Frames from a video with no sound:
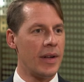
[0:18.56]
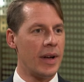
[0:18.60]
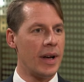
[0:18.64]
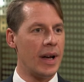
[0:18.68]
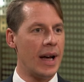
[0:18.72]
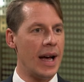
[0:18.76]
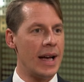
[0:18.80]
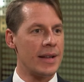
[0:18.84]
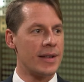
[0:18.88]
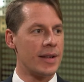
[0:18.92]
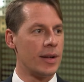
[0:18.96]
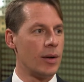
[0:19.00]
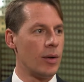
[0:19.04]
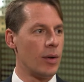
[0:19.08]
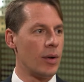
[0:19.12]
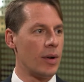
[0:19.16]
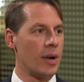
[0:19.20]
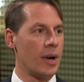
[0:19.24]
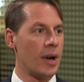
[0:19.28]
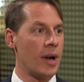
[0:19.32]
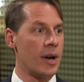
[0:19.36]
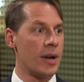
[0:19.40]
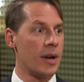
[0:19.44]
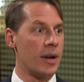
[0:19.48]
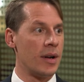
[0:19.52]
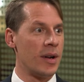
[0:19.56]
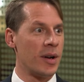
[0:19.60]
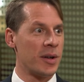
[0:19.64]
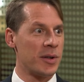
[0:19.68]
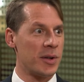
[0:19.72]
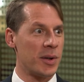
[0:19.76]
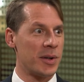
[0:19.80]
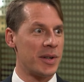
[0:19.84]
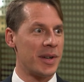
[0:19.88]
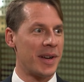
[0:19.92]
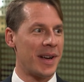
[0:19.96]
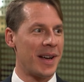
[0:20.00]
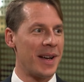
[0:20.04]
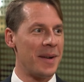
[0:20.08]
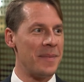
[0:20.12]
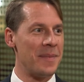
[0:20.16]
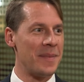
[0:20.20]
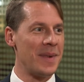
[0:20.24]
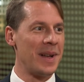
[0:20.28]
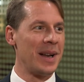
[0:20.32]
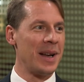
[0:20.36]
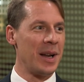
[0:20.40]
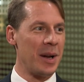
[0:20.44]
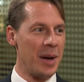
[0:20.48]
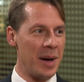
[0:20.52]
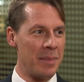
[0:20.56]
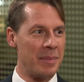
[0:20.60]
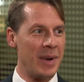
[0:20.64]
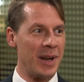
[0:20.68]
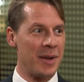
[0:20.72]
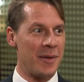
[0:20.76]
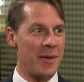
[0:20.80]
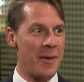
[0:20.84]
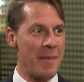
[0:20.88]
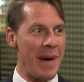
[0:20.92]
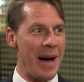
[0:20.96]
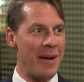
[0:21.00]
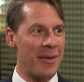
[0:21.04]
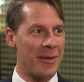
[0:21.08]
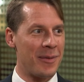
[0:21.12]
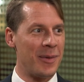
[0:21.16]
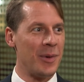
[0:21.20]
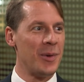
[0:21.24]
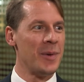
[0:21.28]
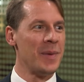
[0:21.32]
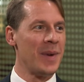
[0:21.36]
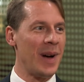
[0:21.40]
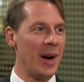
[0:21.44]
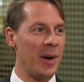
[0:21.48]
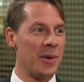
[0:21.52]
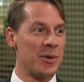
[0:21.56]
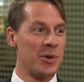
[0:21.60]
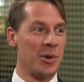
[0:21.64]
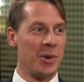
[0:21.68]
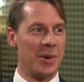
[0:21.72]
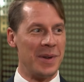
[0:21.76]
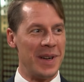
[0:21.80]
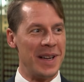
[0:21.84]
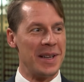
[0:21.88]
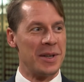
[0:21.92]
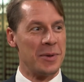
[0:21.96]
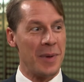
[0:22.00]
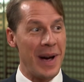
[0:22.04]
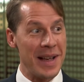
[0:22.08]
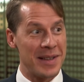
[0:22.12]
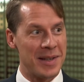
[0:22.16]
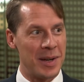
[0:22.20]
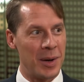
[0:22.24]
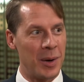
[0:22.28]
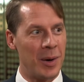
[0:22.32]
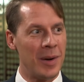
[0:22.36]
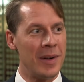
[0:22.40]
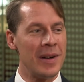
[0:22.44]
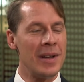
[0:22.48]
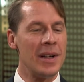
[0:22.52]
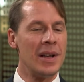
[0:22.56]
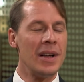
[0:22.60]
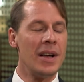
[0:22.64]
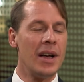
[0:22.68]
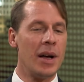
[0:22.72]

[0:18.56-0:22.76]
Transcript: Essilor Luxottica. A bit of a mouthful. I'll shorten it to Essilor.